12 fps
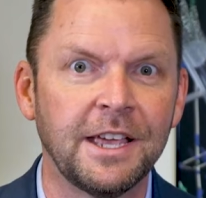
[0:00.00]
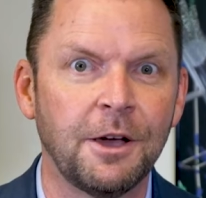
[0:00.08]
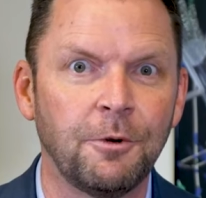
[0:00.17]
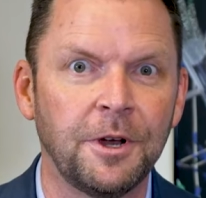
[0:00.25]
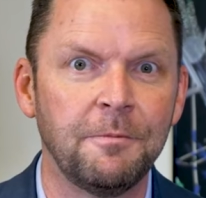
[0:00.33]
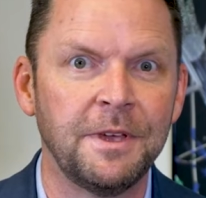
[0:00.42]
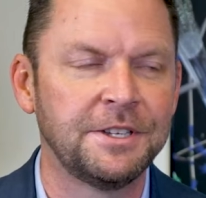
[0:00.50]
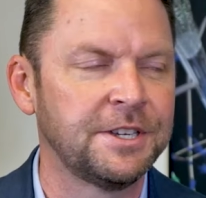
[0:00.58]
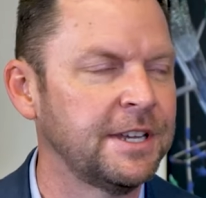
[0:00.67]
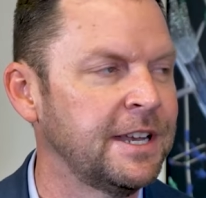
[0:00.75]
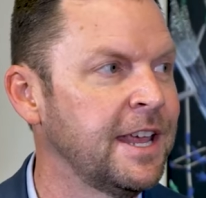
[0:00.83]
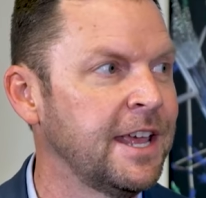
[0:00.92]
thing I want to
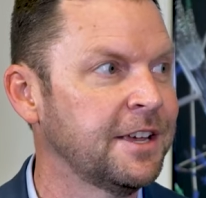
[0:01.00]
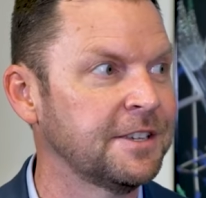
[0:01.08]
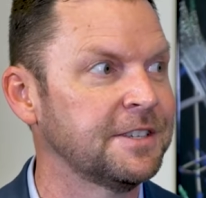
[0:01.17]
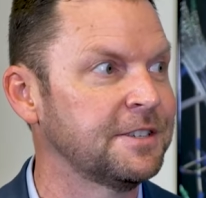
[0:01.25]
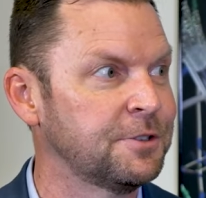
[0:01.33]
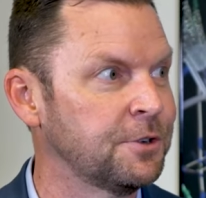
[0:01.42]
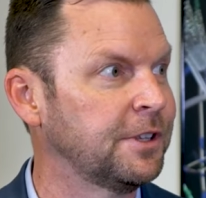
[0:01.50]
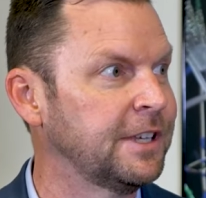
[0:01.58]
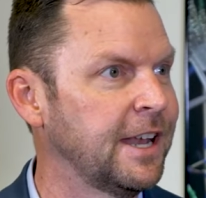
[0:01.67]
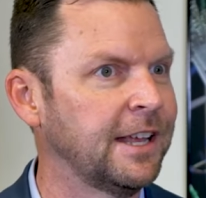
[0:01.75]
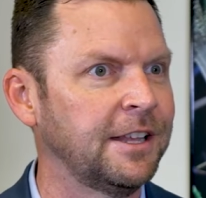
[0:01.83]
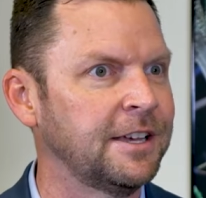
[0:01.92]
mention, because it's certainly
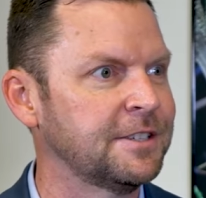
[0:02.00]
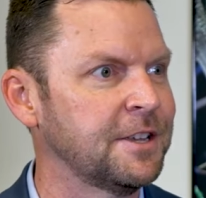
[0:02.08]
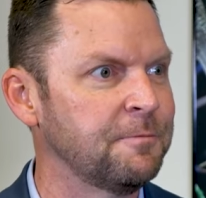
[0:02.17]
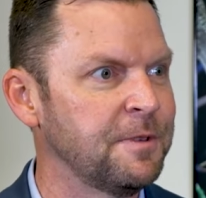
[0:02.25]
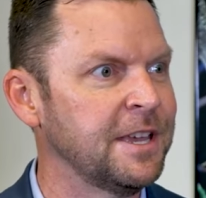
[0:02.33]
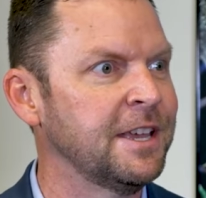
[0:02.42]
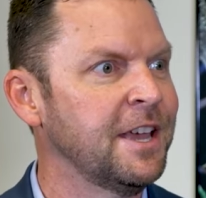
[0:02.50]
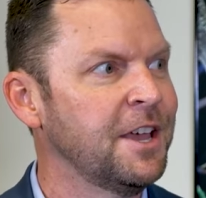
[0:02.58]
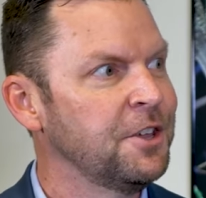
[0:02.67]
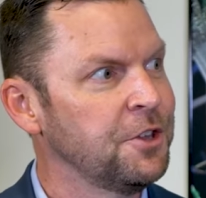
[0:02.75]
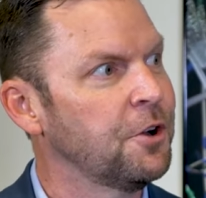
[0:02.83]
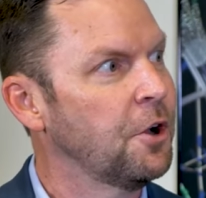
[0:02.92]
not lost on me,
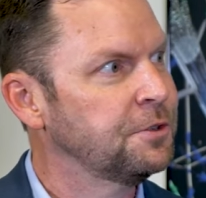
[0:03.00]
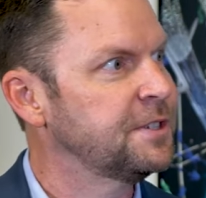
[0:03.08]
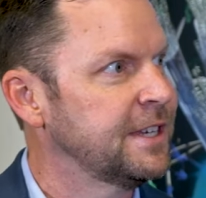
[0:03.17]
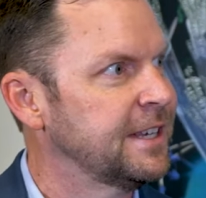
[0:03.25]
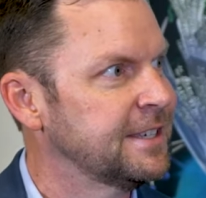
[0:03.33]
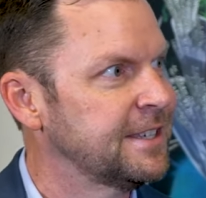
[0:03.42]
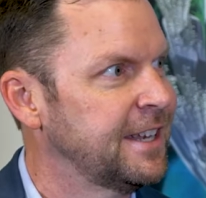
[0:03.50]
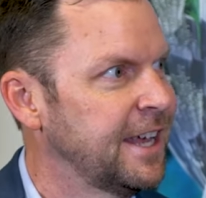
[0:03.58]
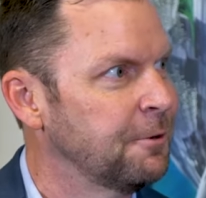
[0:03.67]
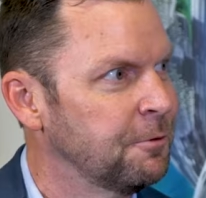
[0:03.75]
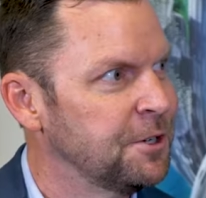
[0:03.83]
you're hosting us today.